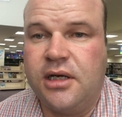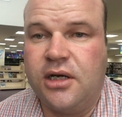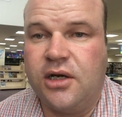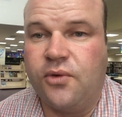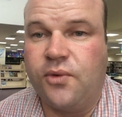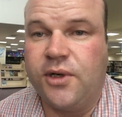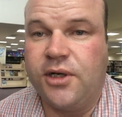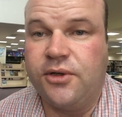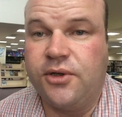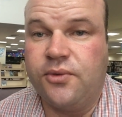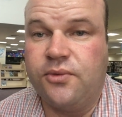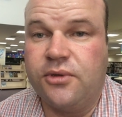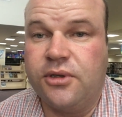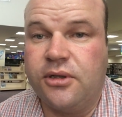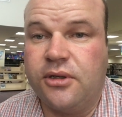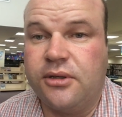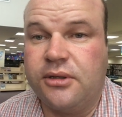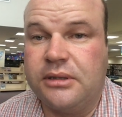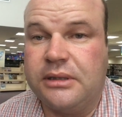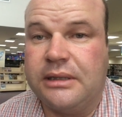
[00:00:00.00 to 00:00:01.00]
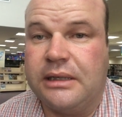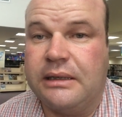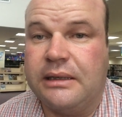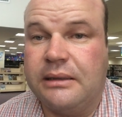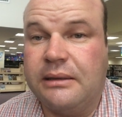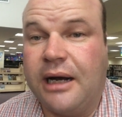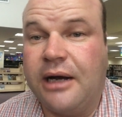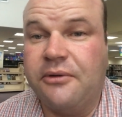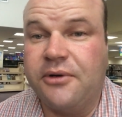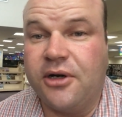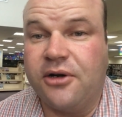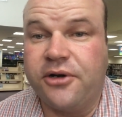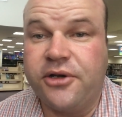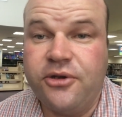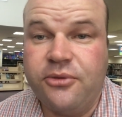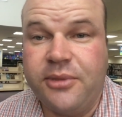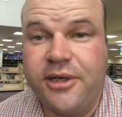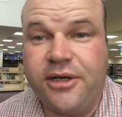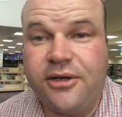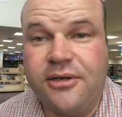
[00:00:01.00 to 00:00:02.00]
around the world. I would
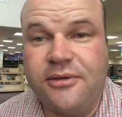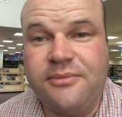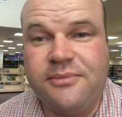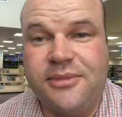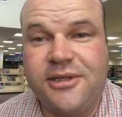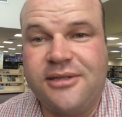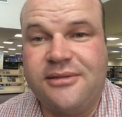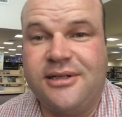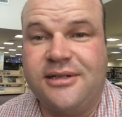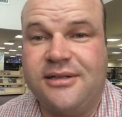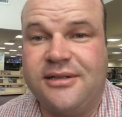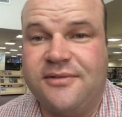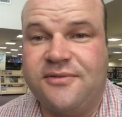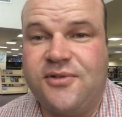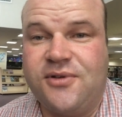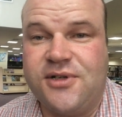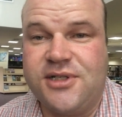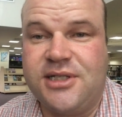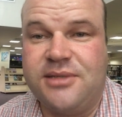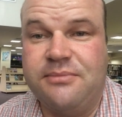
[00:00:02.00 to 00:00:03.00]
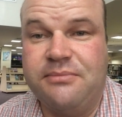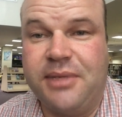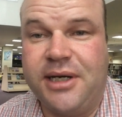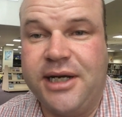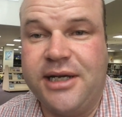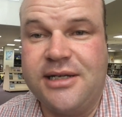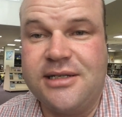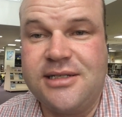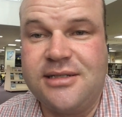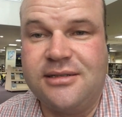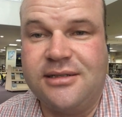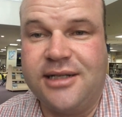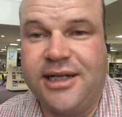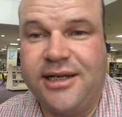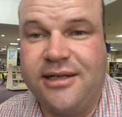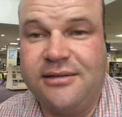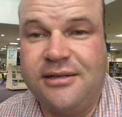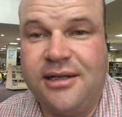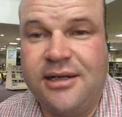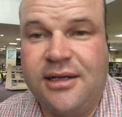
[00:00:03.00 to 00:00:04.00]
argue better, but then of course I'm biased on
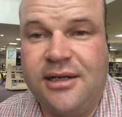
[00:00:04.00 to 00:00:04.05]
that.